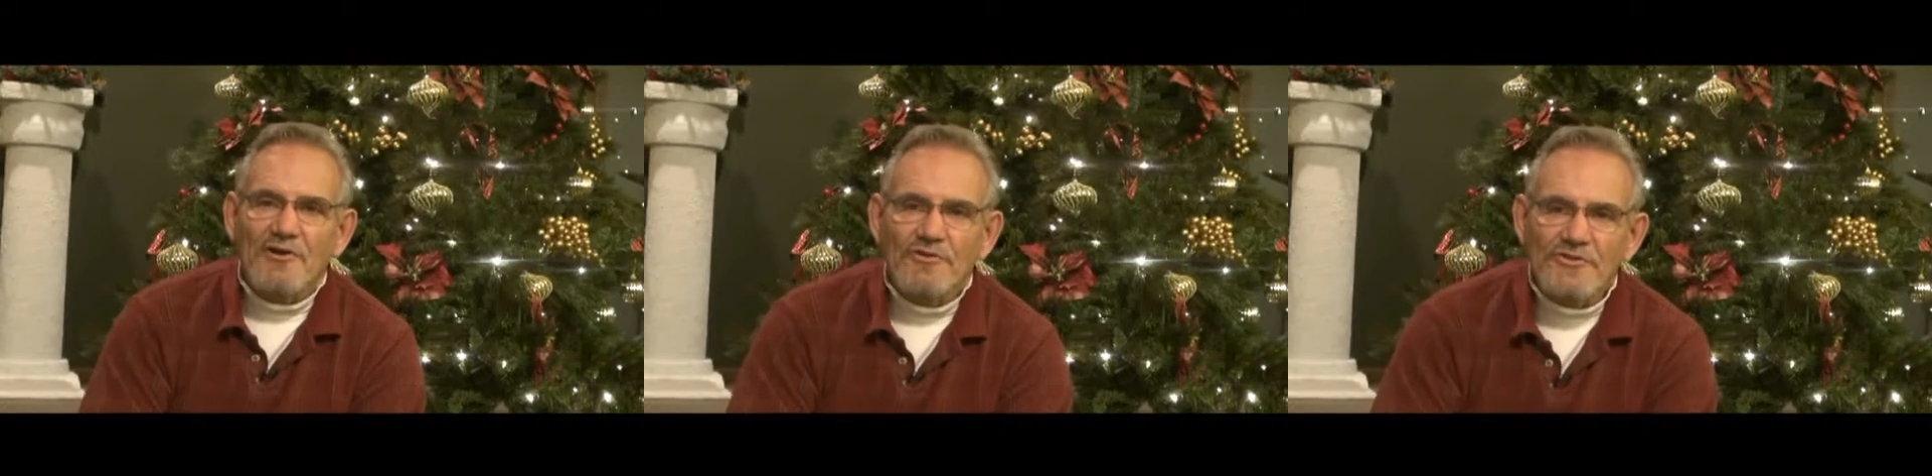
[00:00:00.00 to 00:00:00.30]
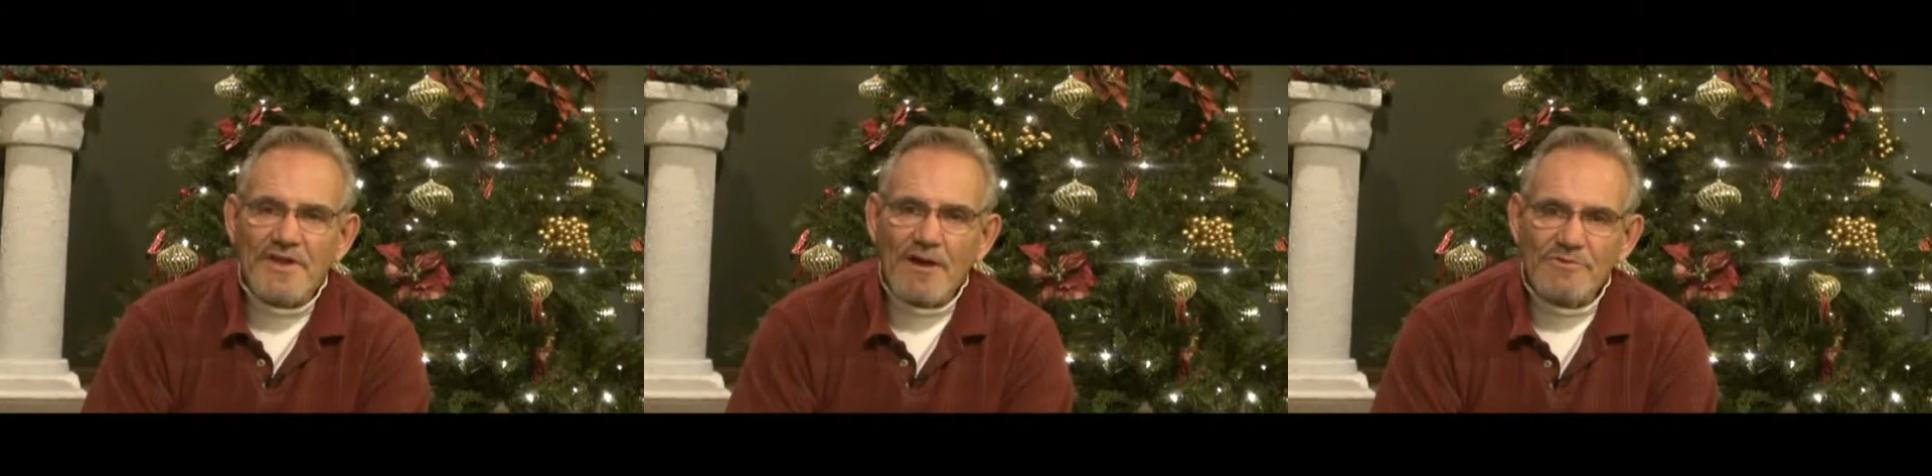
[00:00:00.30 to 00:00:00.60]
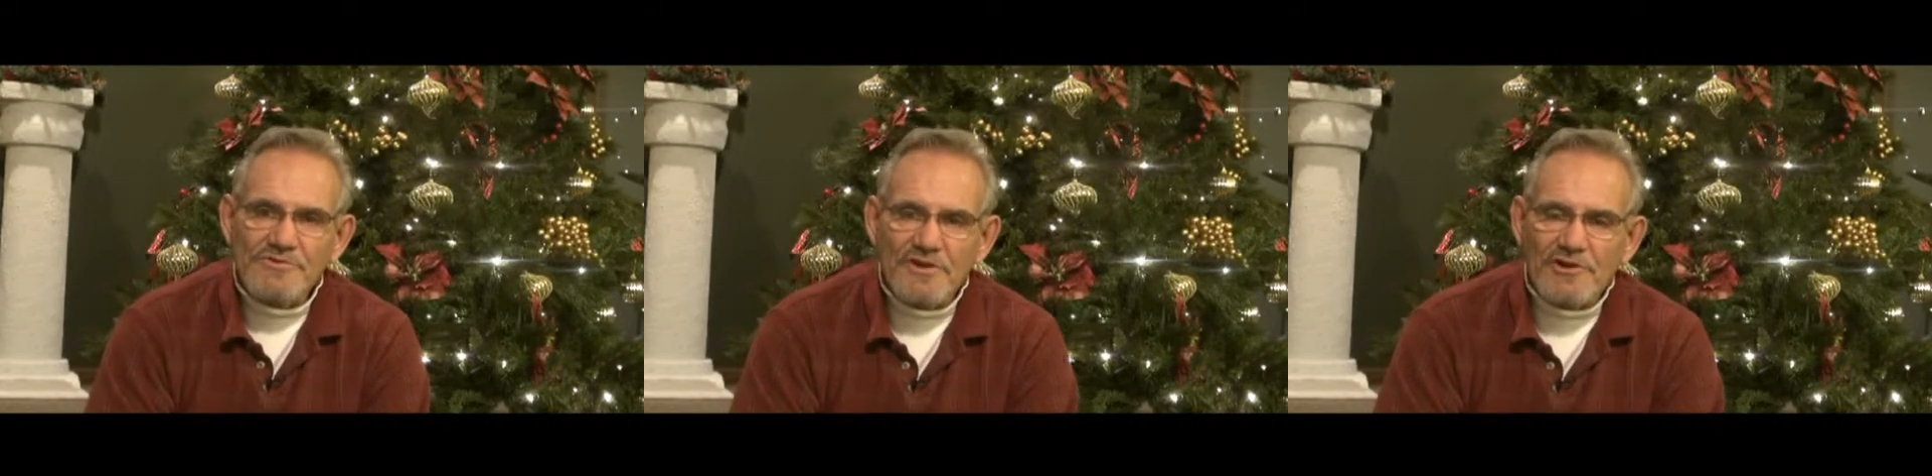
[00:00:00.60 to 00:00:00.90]
I know that that
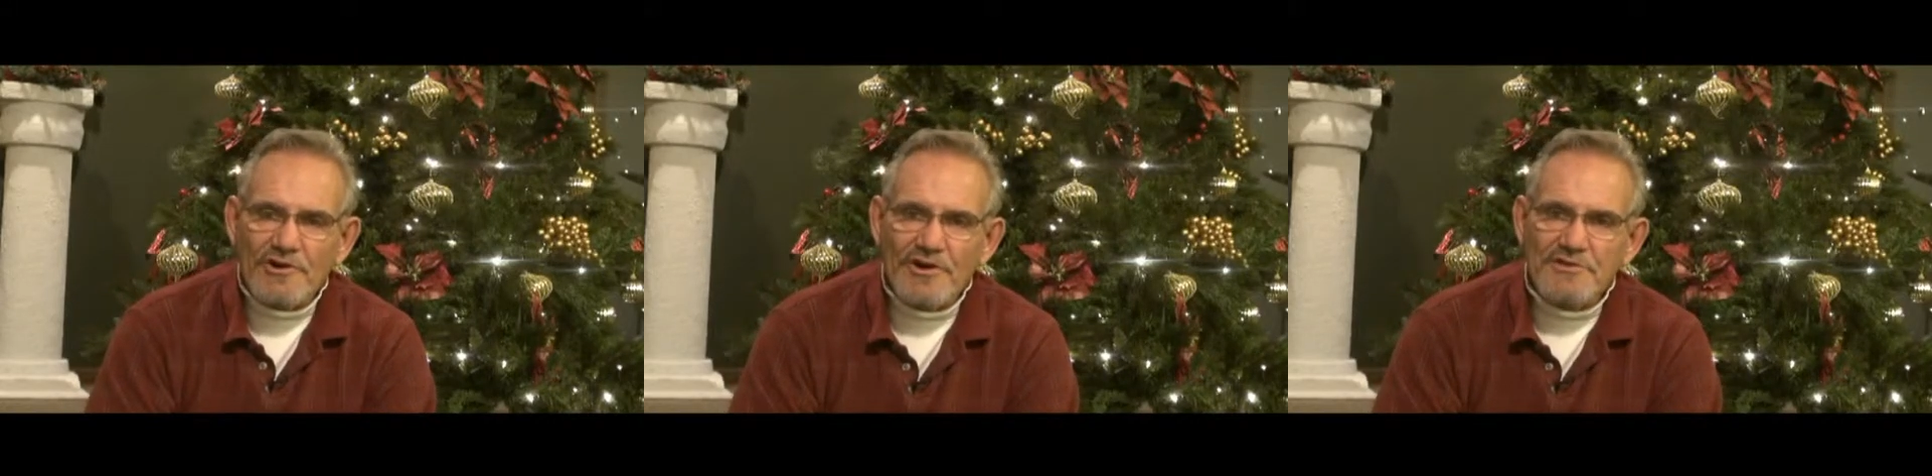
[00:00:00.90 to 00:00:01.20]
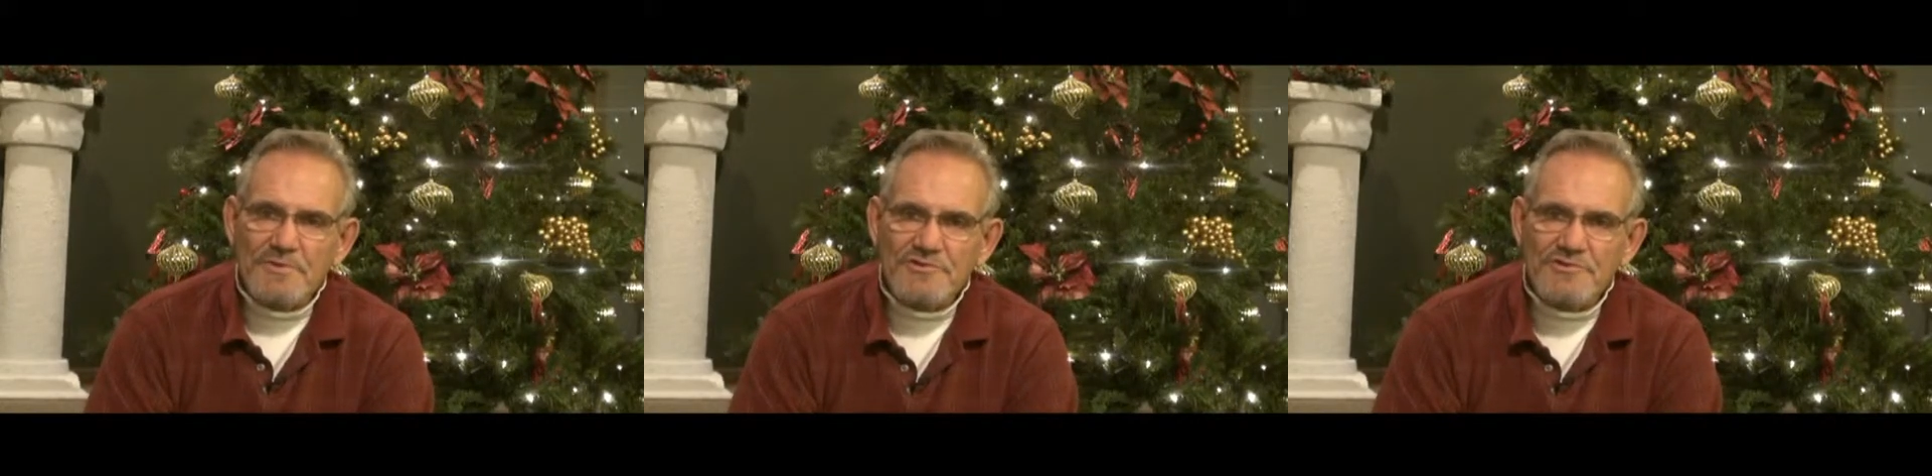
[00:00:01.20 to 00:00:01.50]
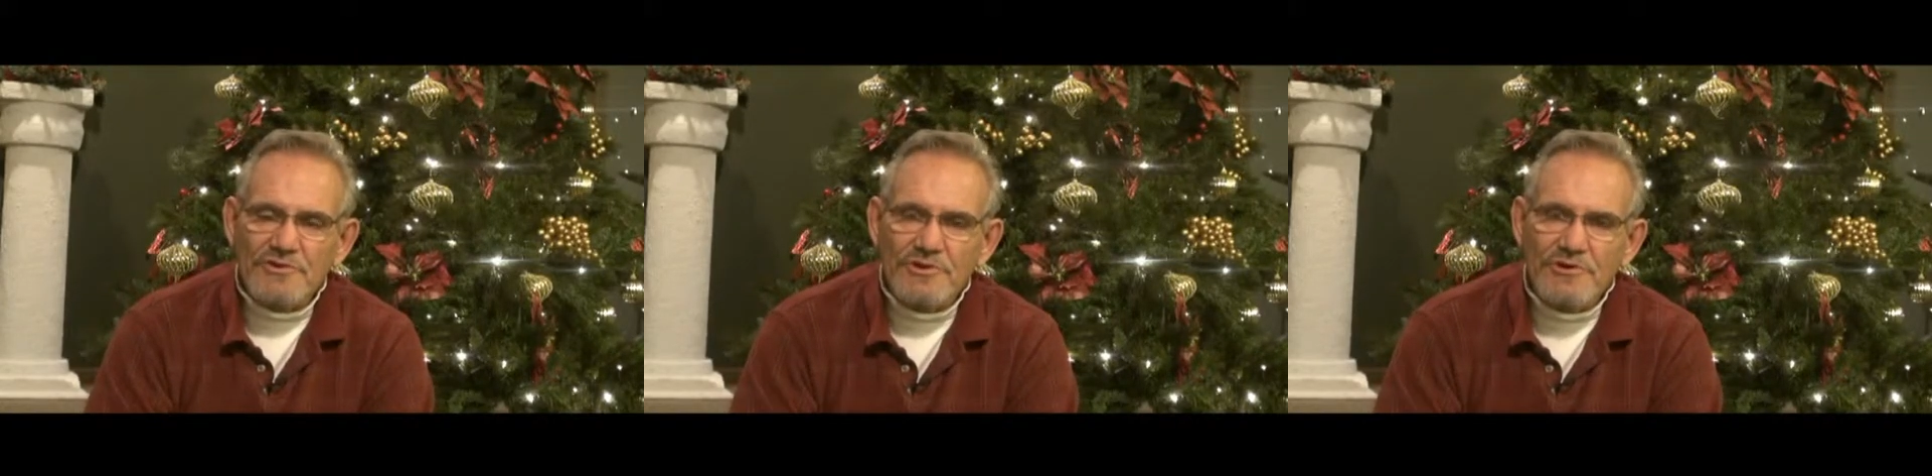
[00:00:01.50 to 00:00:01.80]
was an encouragement
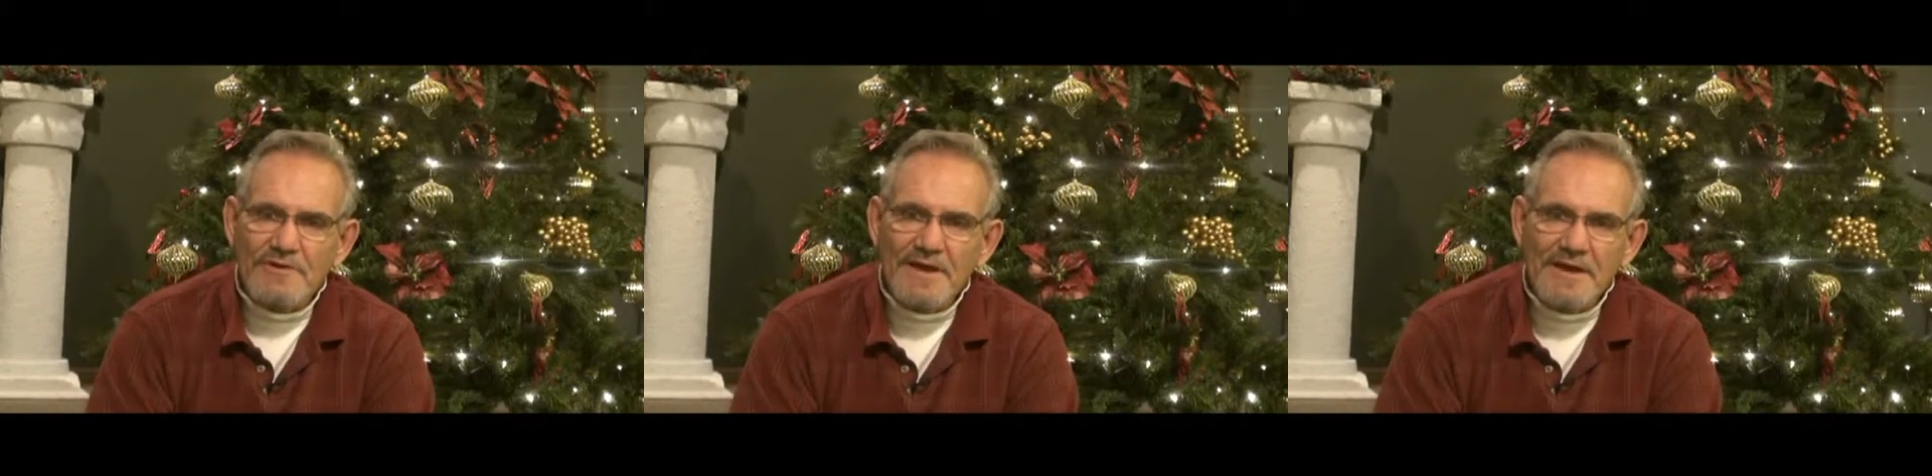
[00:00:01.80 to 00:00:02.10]
to you.